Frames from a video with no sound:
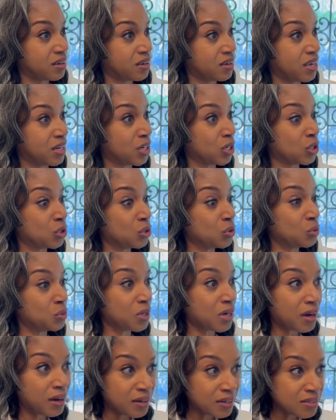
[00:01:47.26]
and
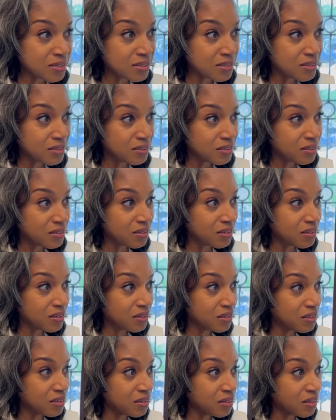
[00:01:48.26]
include us.
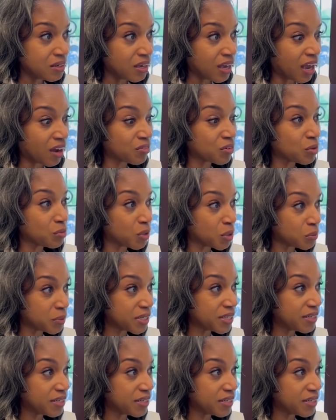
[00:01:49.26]
Yeah. After what we